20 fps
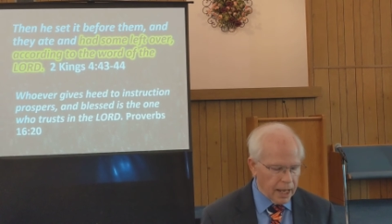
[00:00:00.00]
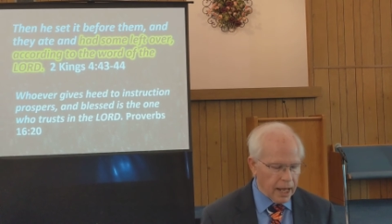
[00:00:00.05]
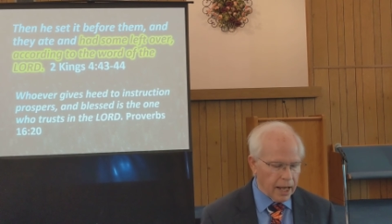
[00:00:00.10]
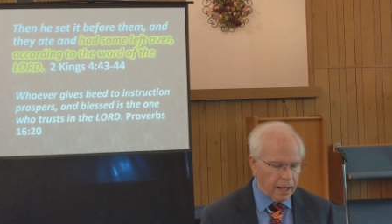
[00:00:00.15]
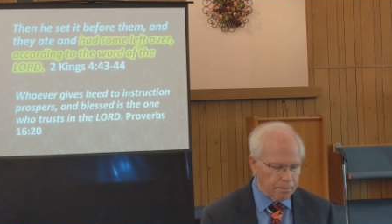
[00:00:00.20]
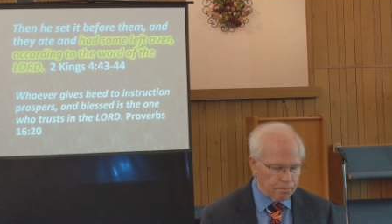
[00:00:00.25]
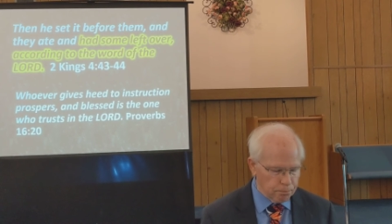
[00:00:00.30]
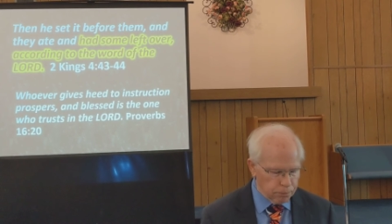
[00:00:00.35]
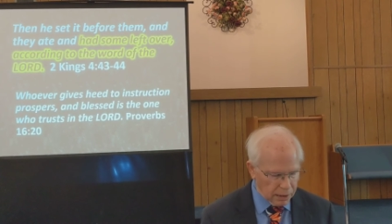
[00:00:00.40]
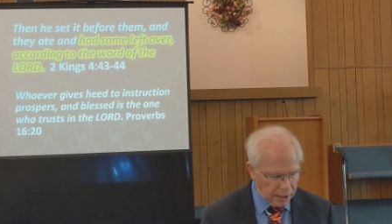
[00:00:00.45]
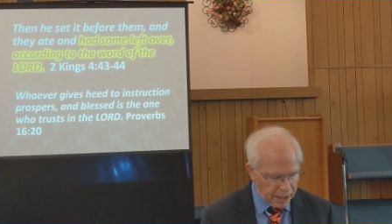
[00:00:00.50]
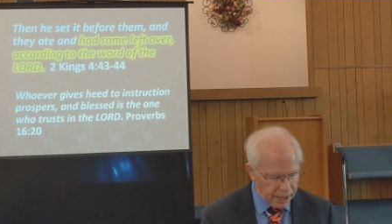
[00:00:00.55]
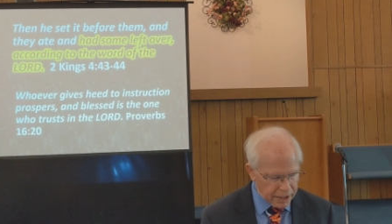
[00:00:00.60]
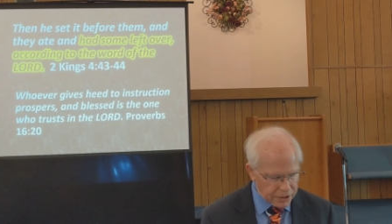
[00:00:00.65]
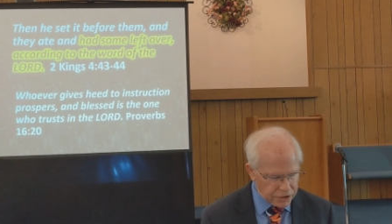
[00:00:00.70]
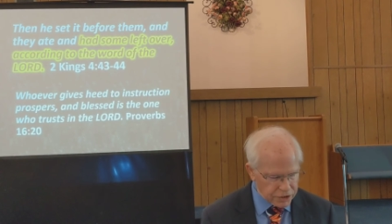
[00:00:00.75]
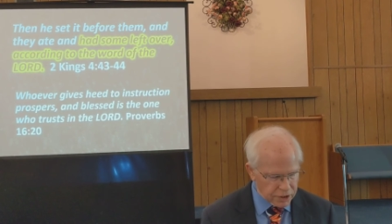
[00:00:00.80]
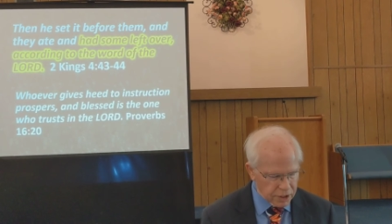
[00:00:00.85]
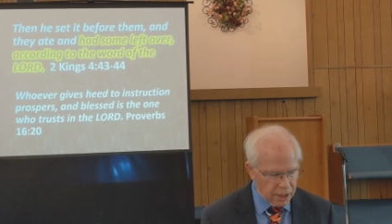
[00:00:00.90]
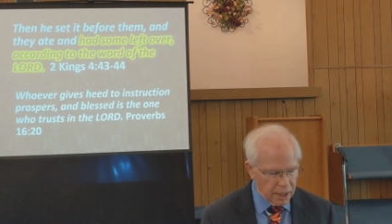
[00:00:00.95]
And
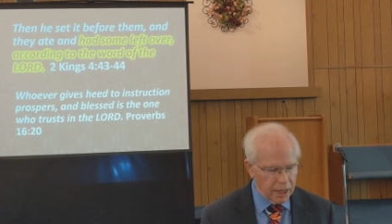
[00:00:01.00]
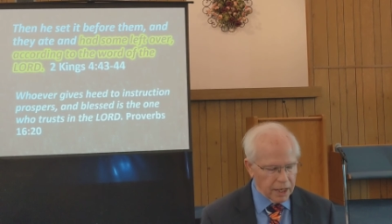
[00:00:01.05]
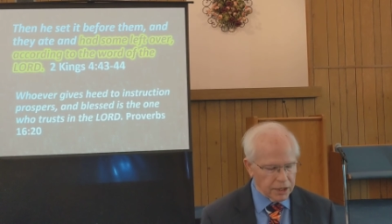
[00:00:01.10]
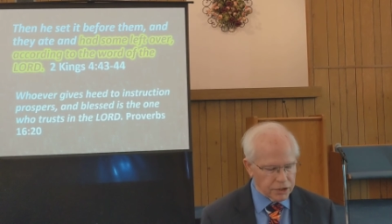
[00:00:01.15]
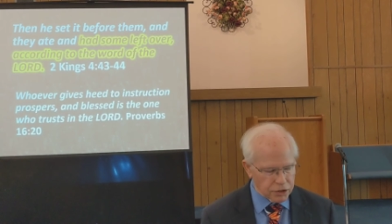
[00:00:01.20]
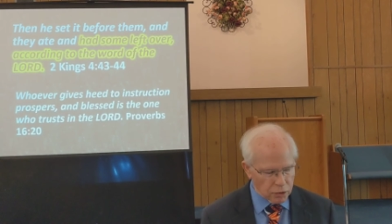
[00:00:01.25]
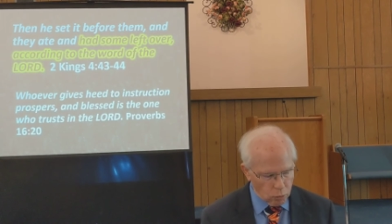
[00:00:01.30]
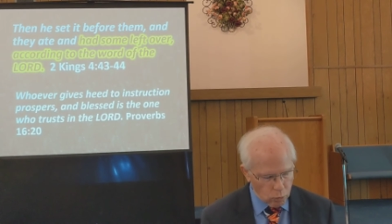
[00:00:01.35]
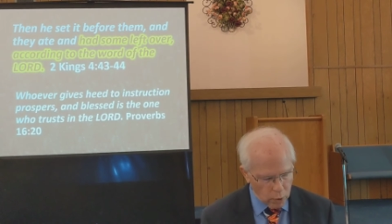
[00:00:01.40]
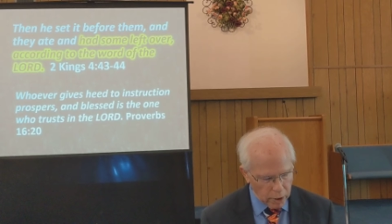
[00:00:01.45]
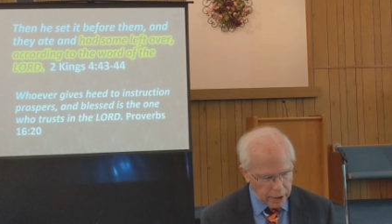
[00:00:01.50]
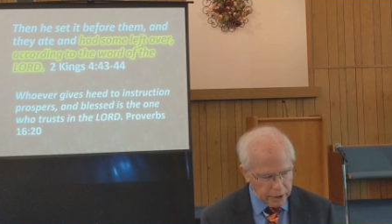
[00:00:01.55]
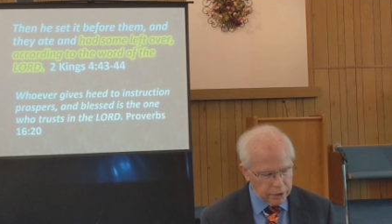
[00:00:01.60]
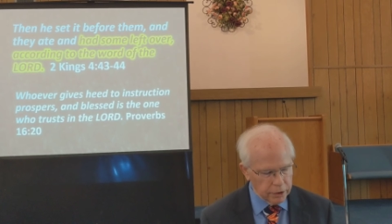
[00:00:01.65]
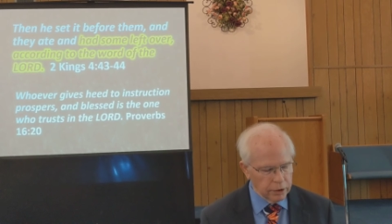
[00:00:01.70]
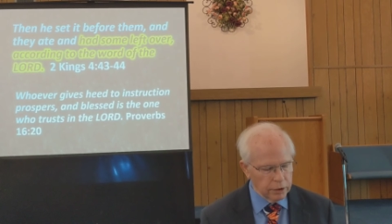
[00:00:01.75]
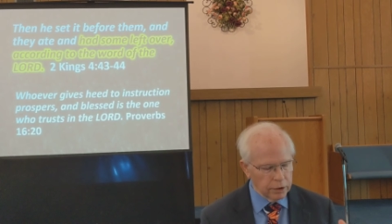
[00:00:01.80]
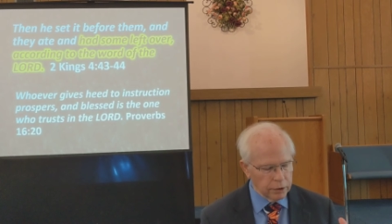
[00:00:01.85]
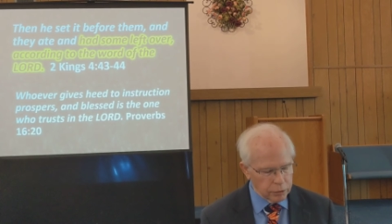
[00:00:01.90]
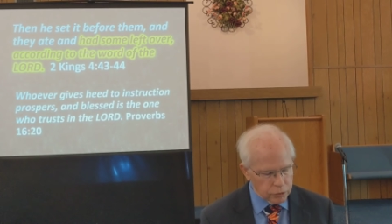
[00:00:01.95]
blessed is the
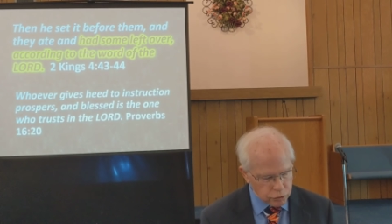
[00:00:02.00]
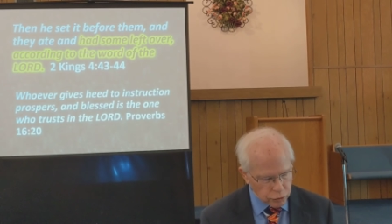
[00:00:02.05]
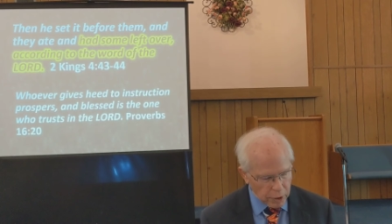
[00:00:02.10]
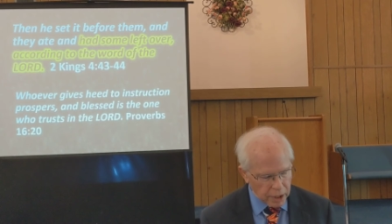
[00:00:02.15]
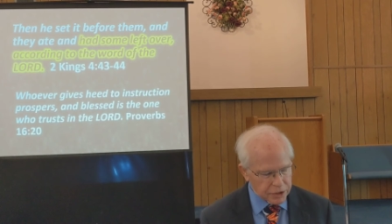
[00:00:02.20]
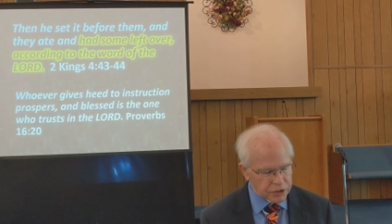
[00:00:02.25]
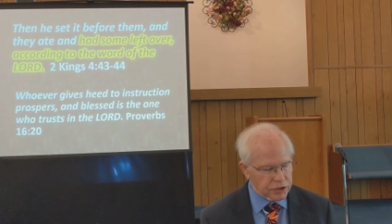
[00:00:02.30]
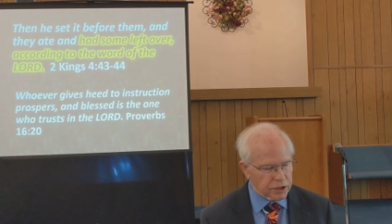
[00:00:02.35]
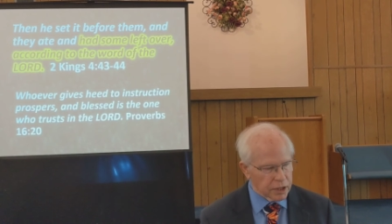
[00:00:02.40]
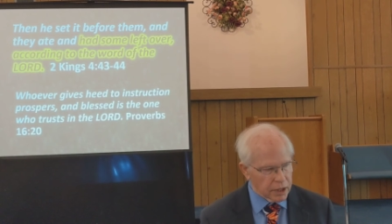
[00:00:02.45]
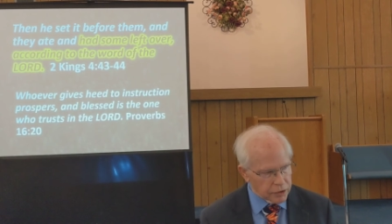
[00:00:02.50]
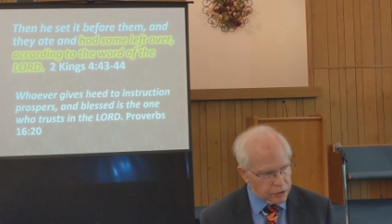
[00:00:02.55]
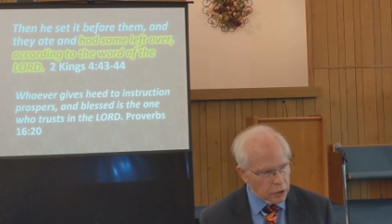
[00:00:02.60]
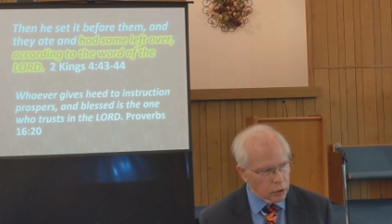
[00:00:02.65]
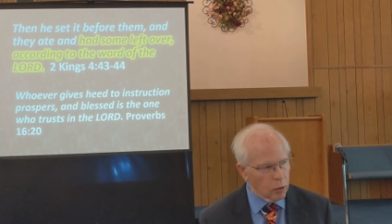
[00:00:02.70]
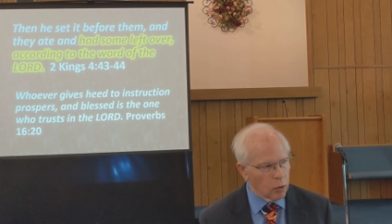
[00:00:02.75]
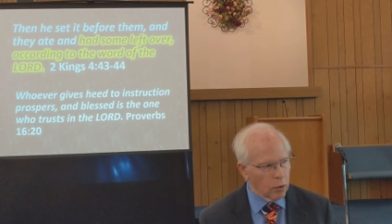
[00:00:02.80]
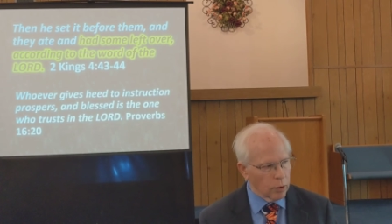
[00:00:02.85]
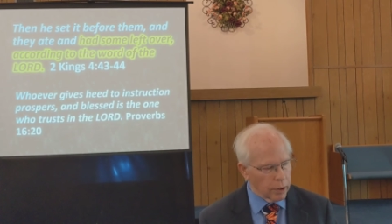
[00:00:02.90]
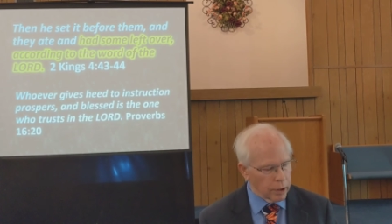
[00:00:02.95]
one who trusts in the
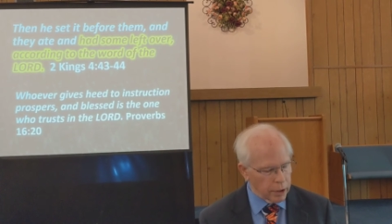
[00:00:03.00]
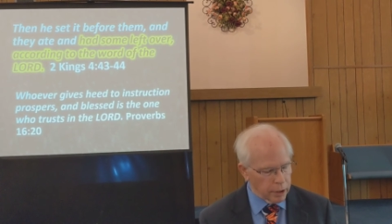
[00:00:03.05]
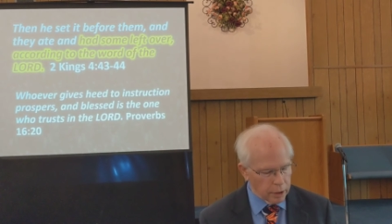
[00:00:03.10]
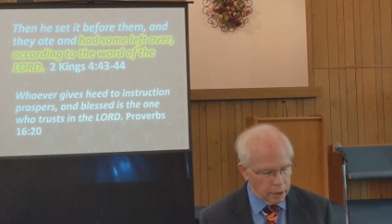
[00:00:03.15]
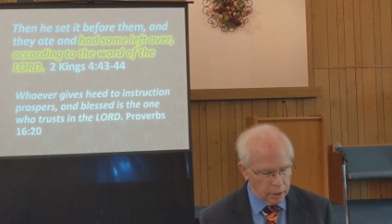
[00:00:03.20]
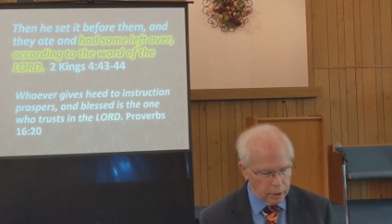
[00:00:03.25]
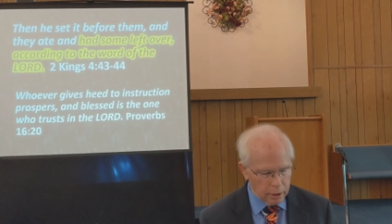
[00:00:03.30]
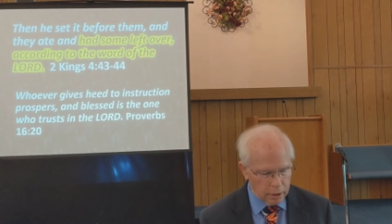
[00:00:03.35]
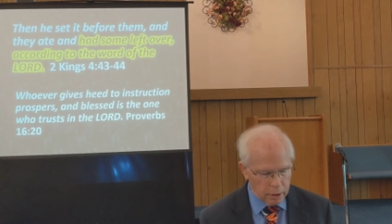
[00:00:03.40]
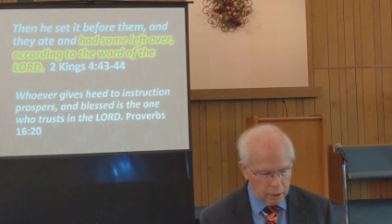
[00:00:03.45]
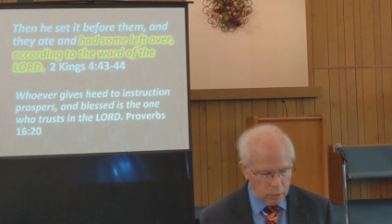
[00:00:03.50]
Lord.